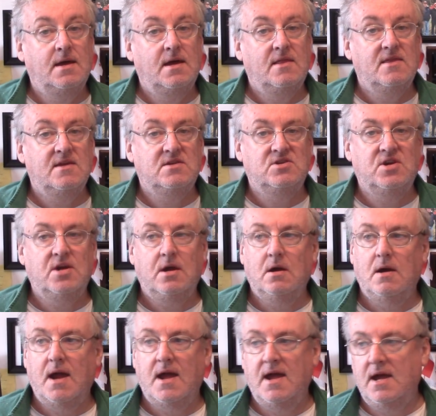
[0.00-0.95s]
this
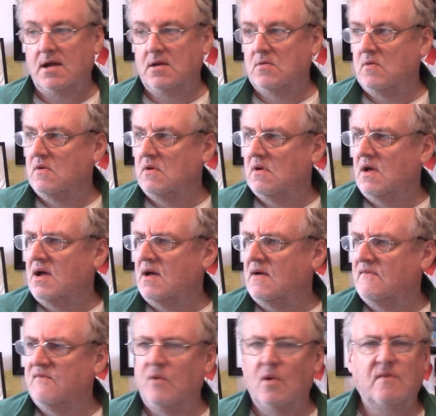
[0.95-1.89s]
year and
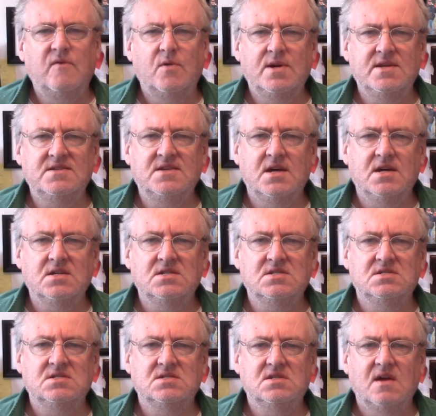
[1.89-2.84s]
uh,
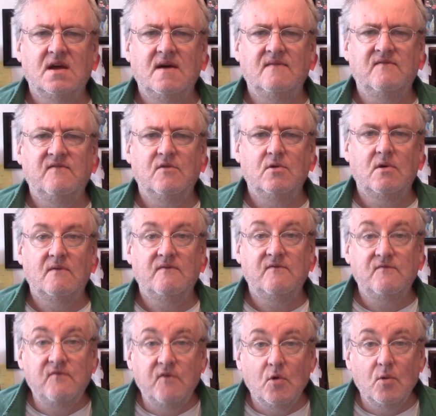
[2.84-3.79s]
446 uh, for a
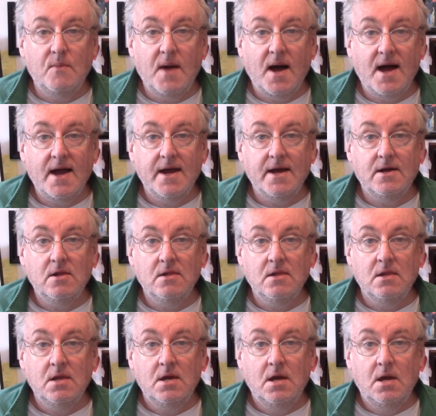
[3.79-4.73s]
full
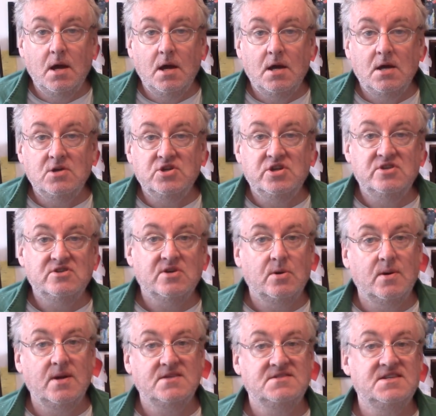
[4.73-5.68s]
mile. She's going
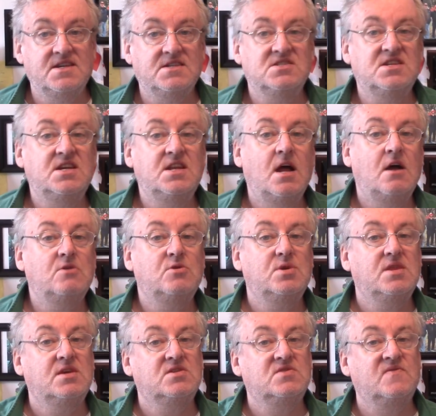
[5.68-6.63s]
to run
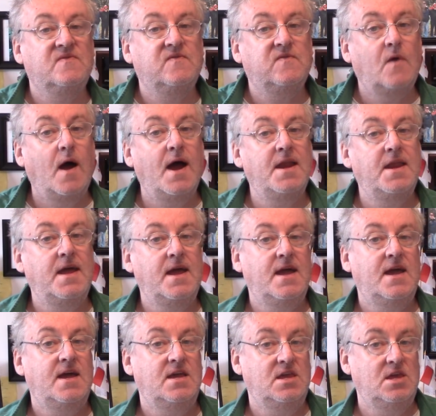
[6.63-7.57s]
1600 this Friday
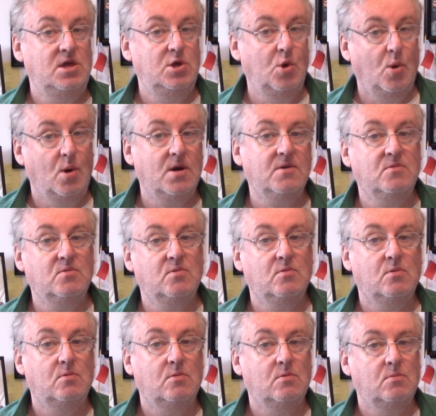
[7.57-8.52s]
at York.
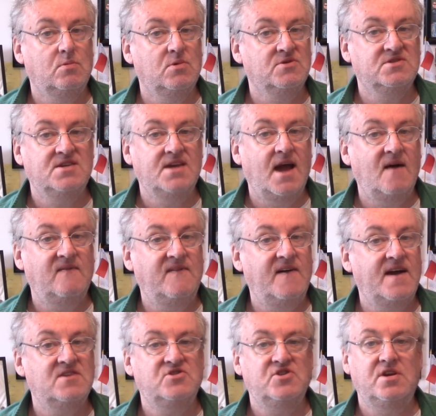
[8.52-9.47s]
We'll see how
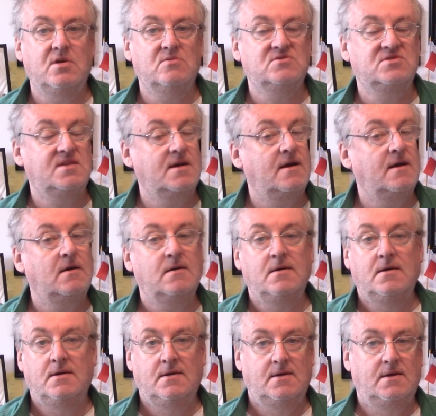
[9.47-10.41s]
fast she goes there.
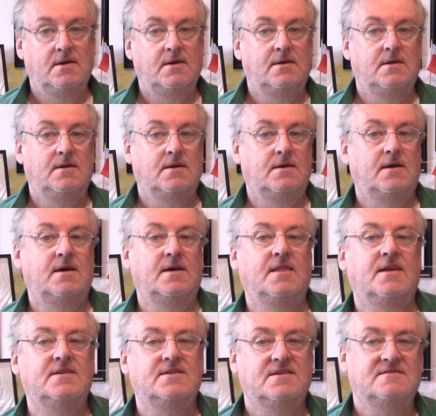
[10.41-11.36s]
I'd
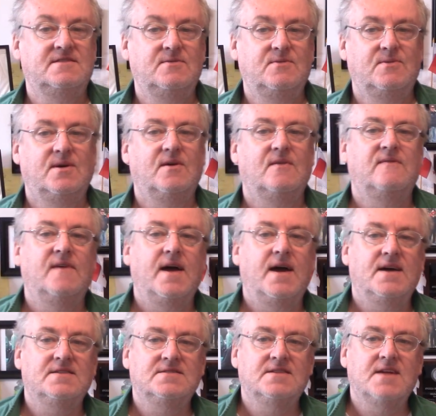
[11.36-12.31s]
like to see real
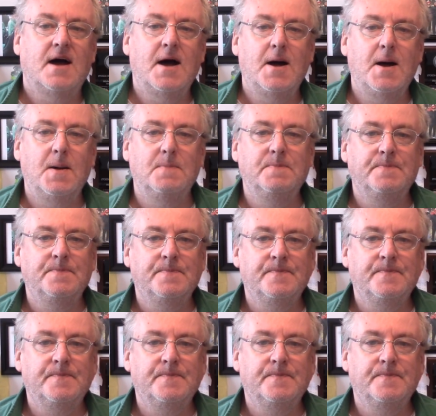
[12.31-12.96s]
fast. Um,